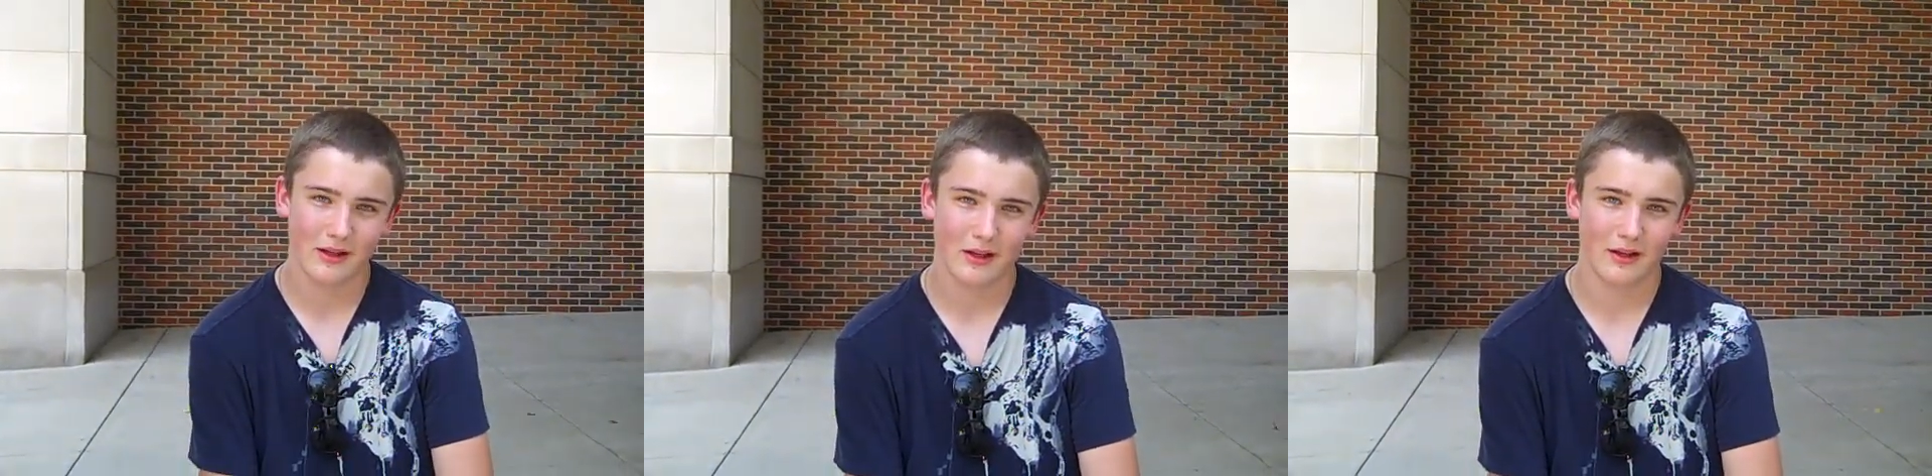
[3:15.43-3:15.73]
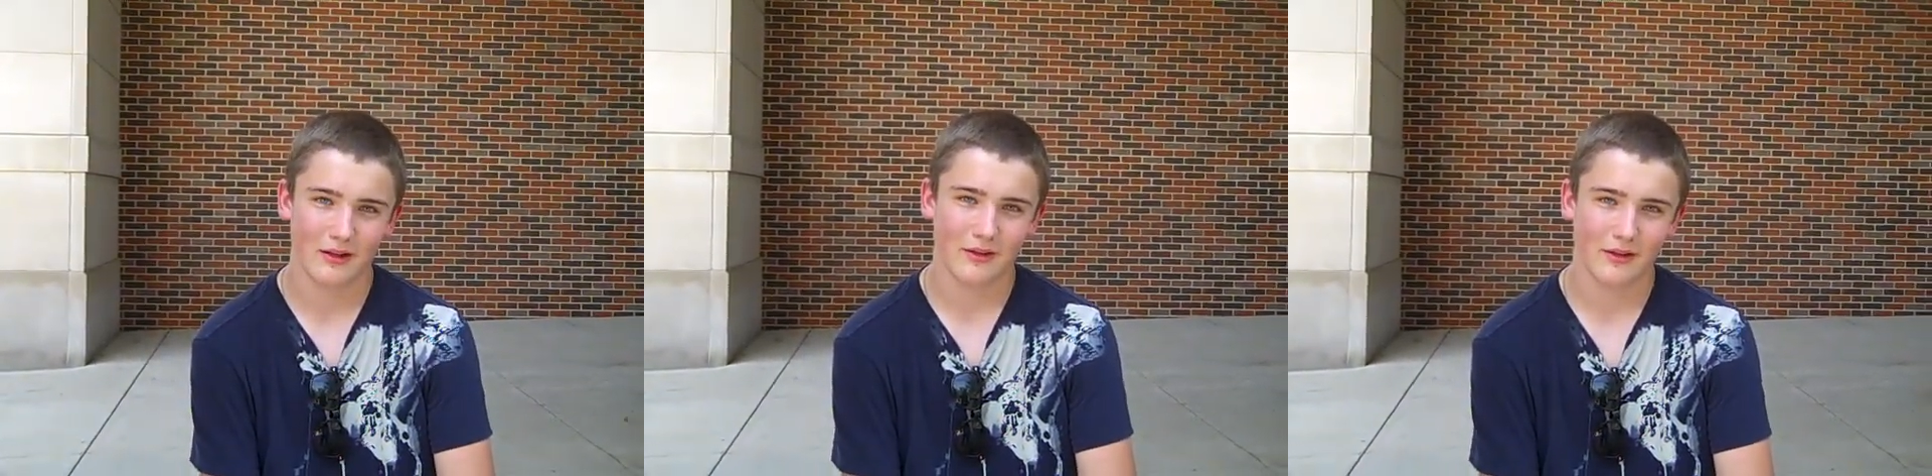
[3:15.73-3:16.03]
I
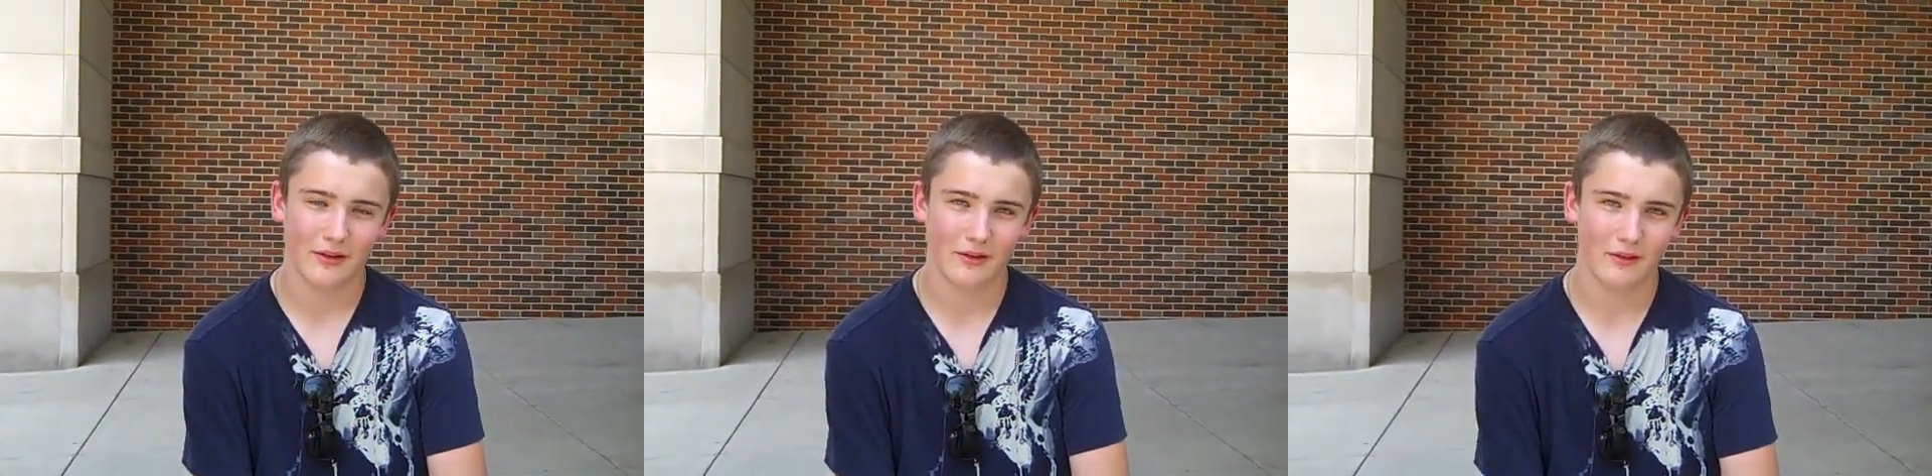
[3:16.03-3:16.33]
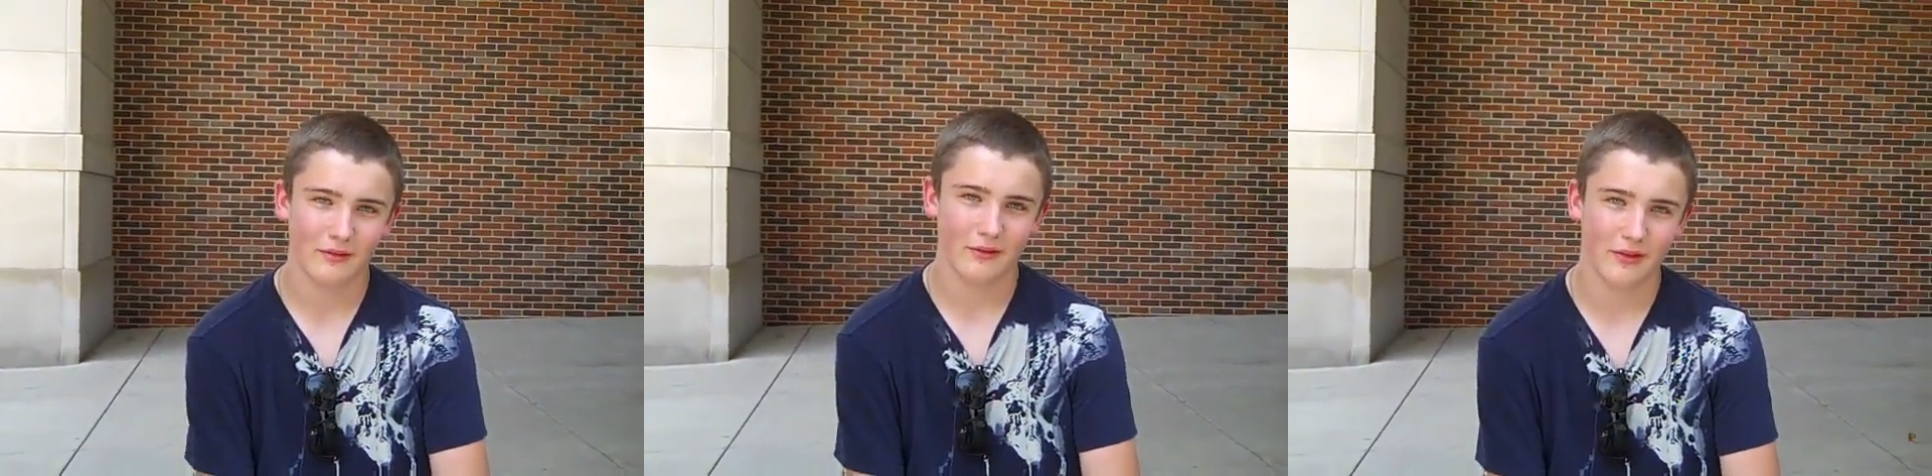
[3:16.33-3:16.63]
think
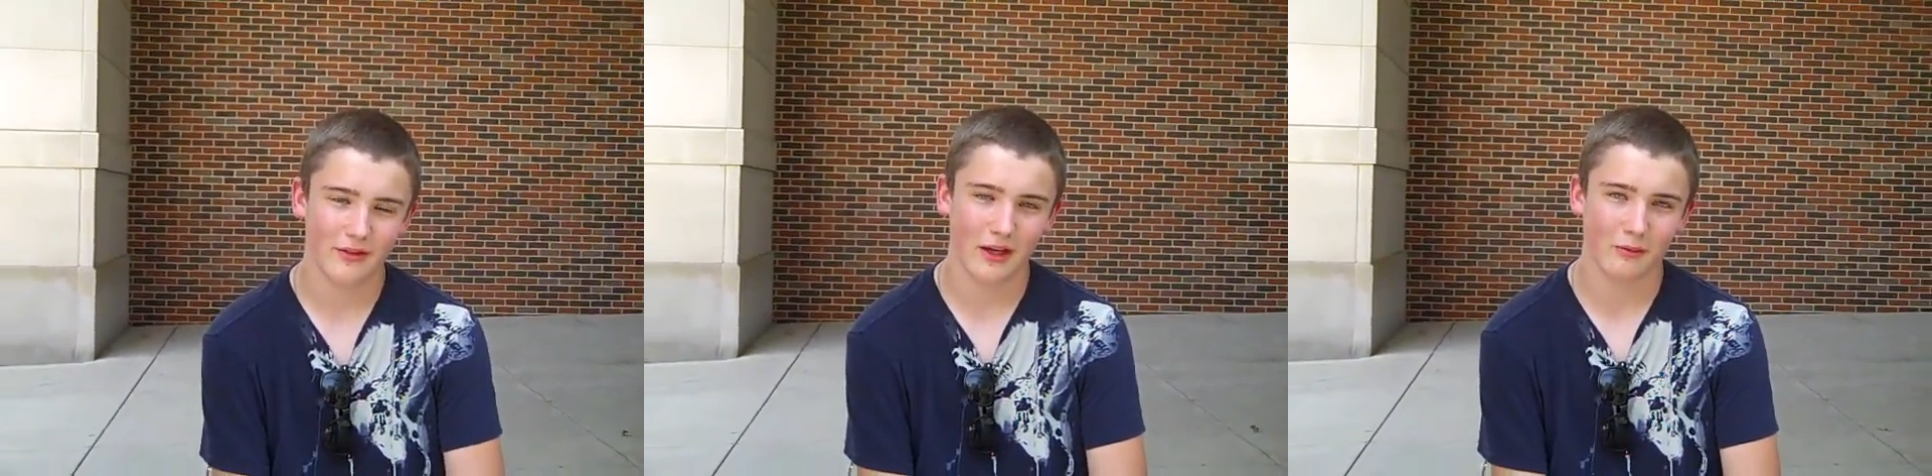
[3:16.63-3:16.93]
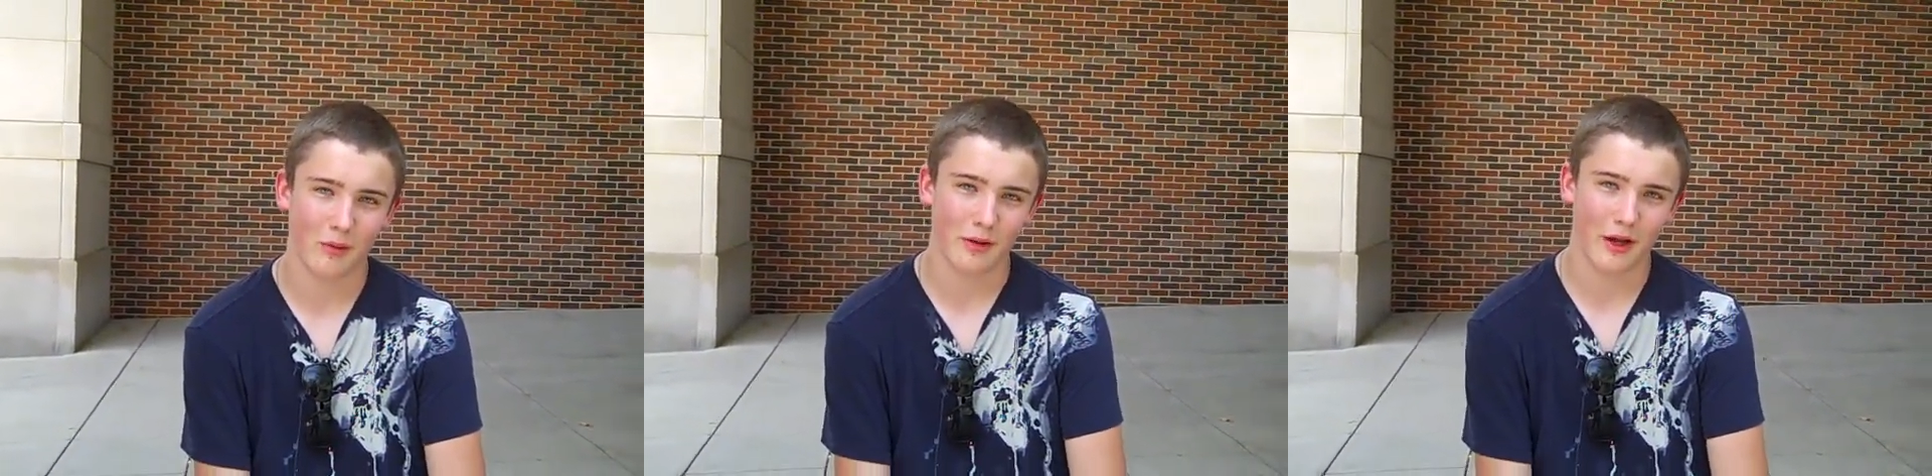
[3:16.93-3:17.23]
that's a good way to
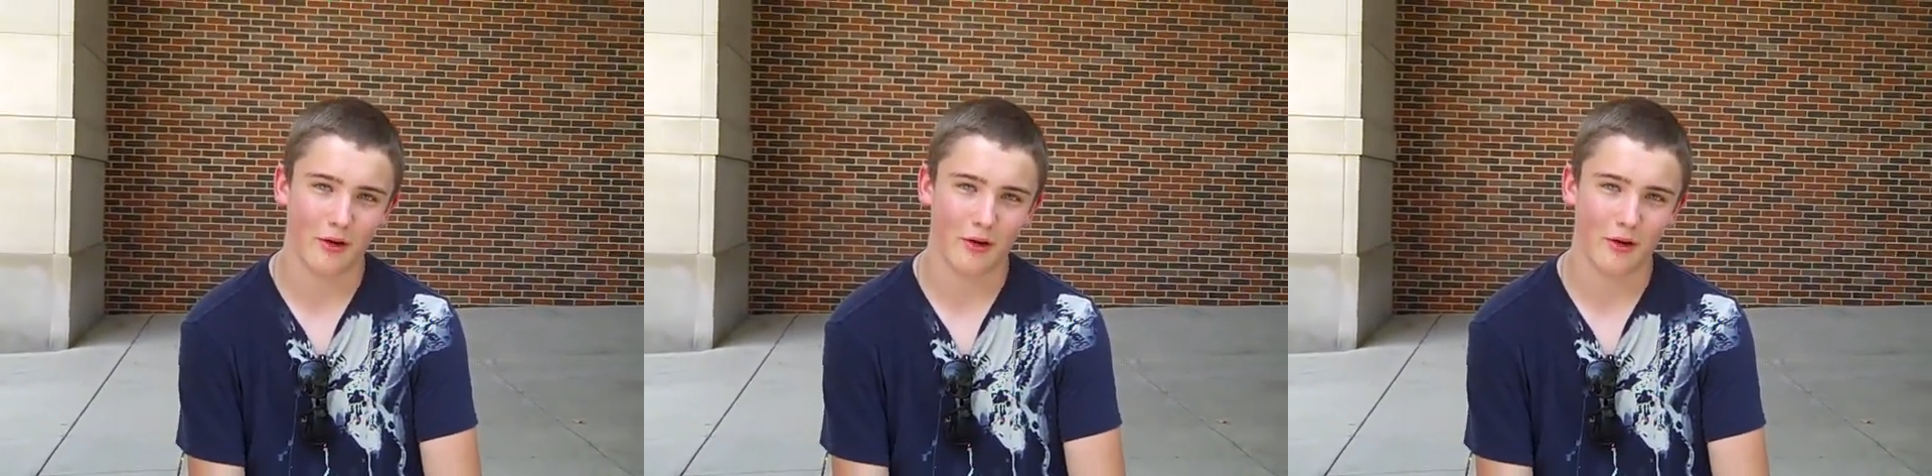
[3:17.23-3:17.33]
approach